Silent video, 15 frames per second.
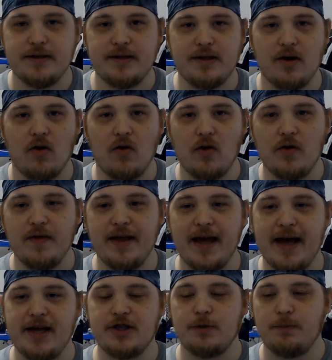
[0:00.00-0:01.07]
to all the
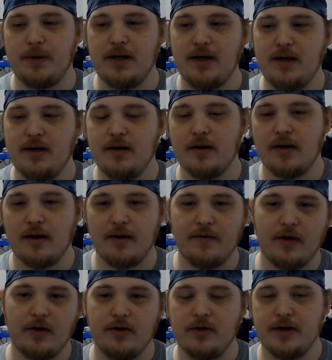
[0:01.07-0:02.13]
HP of
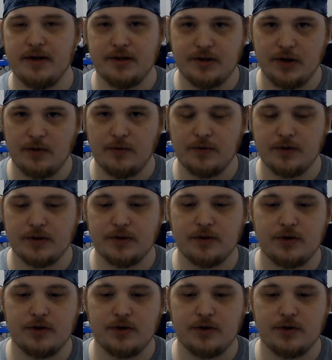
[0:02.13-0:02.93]
all your hit zones.